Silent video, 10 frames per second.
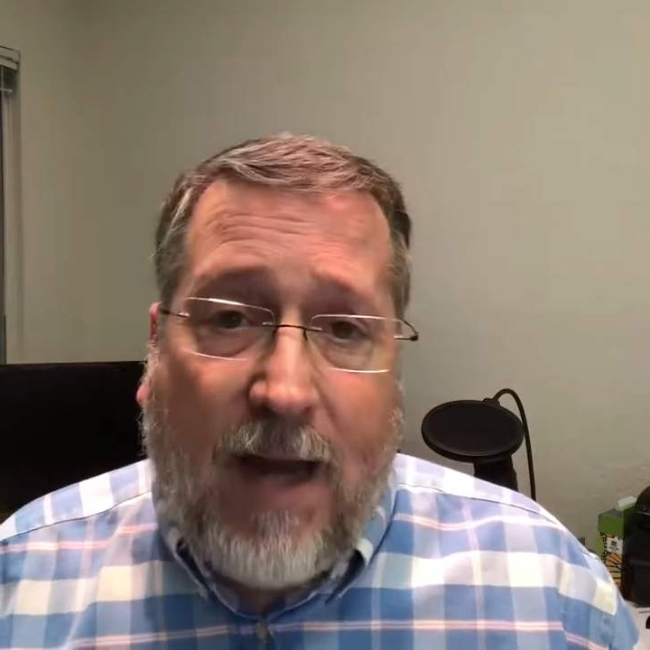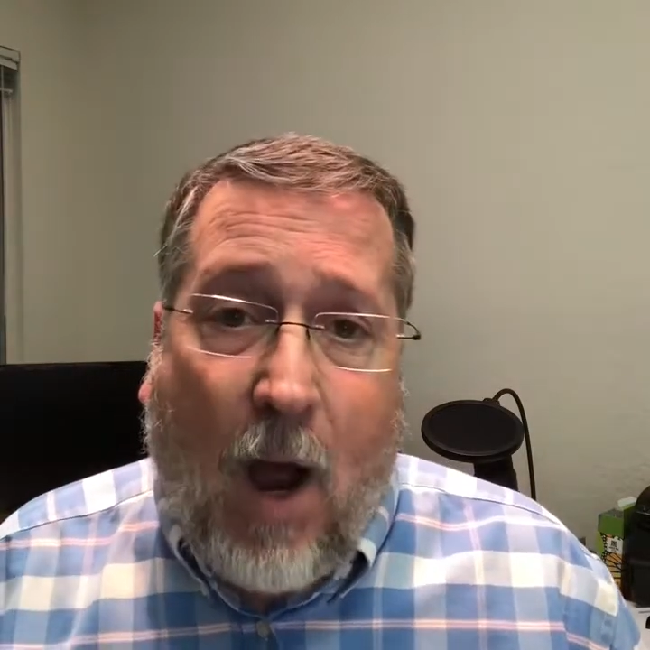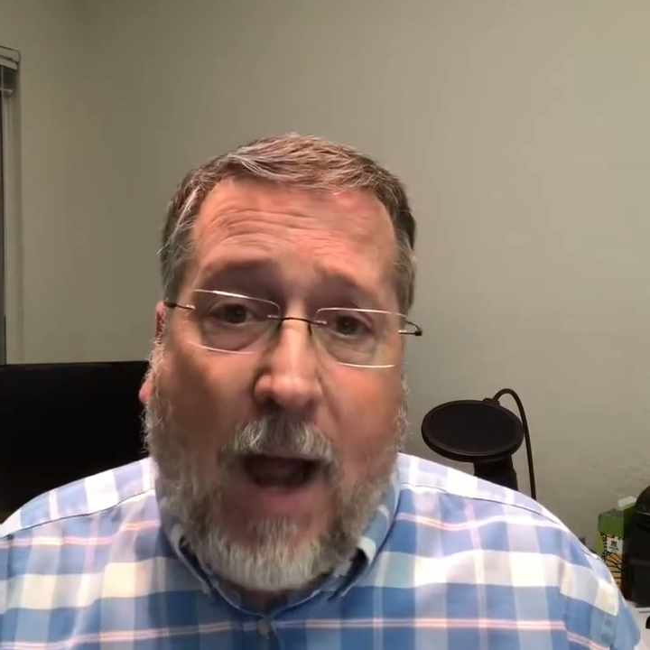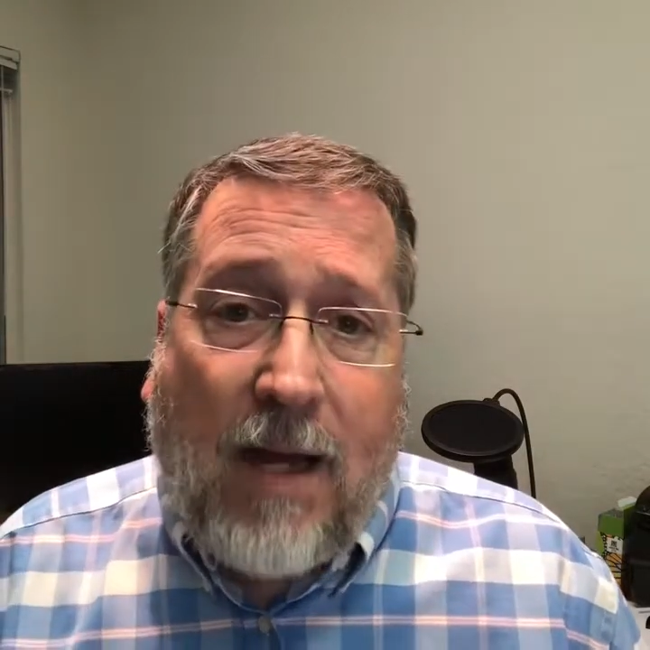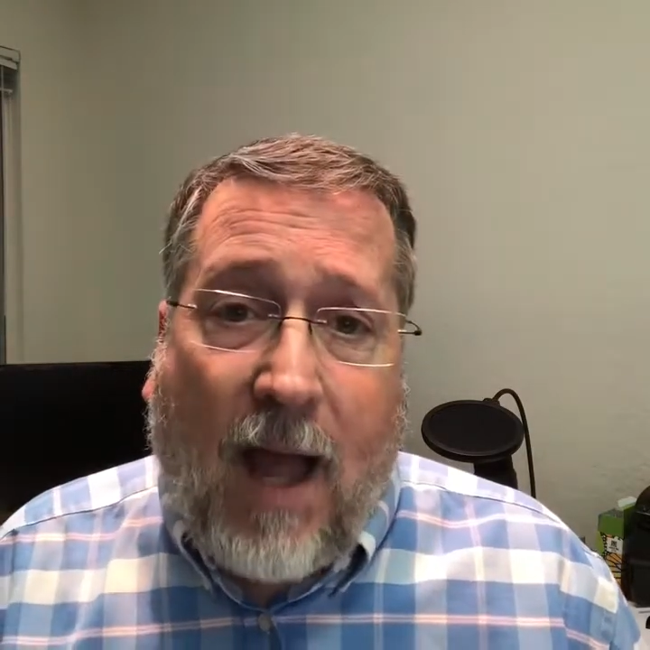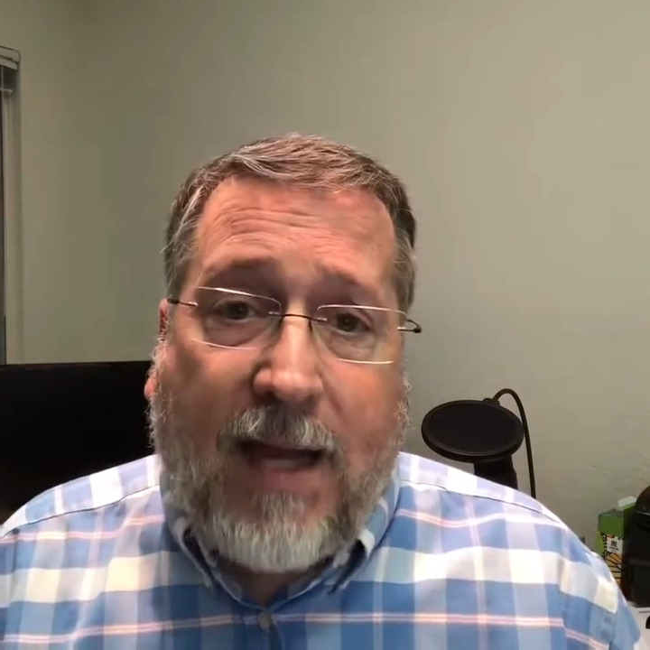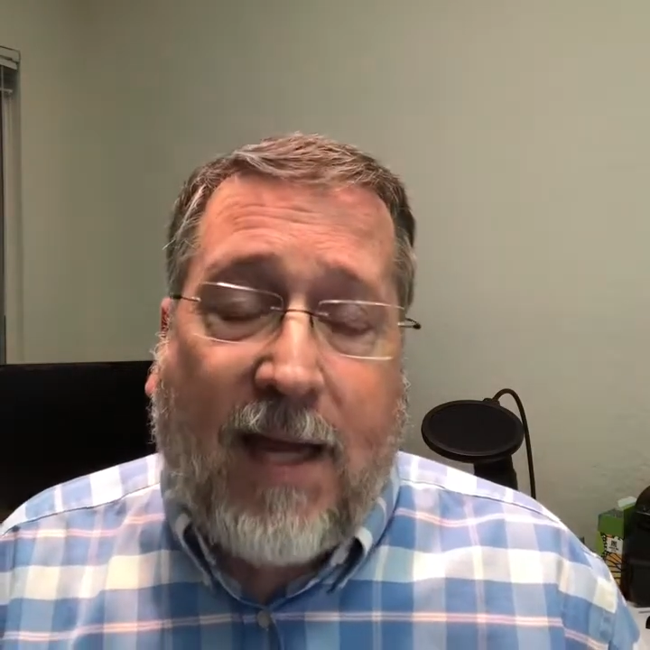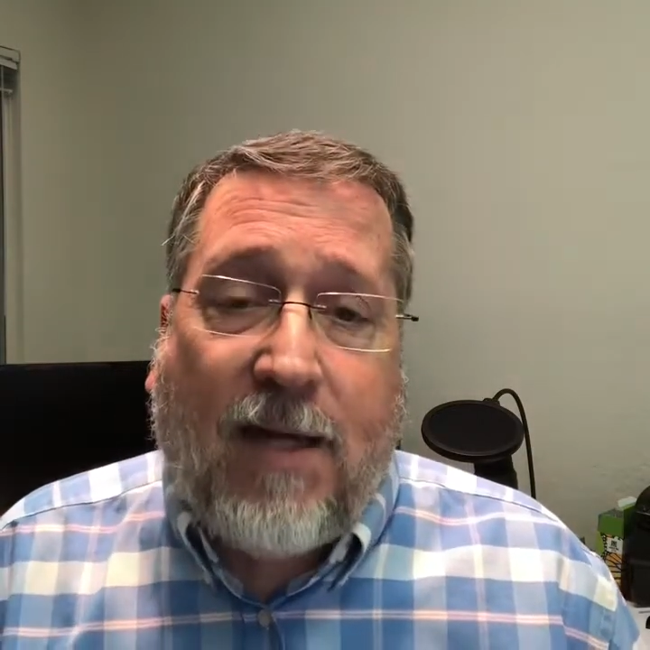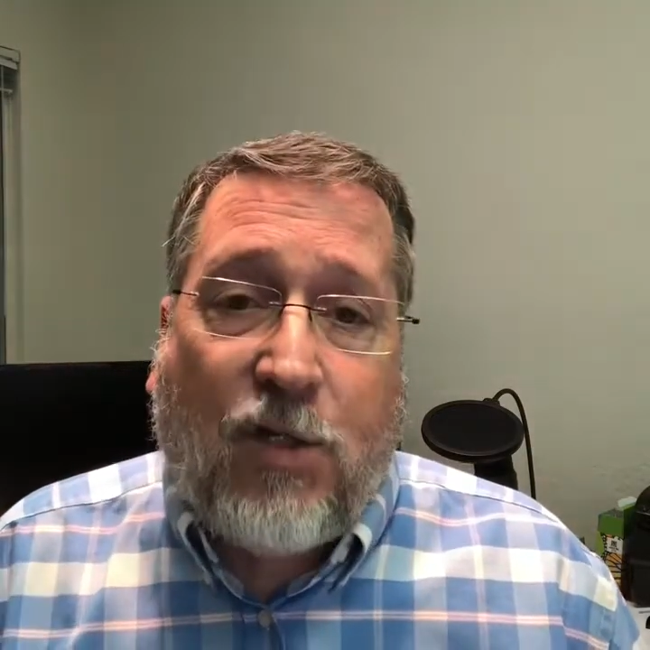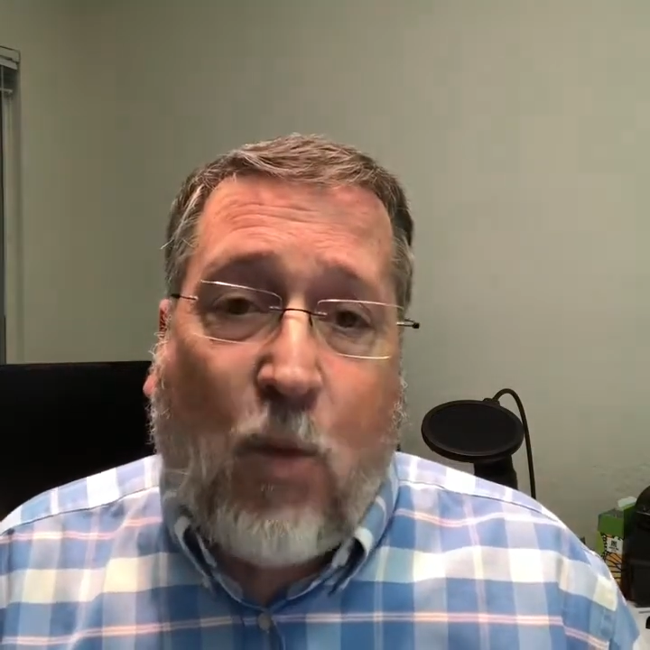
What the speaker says: Now I'd like it at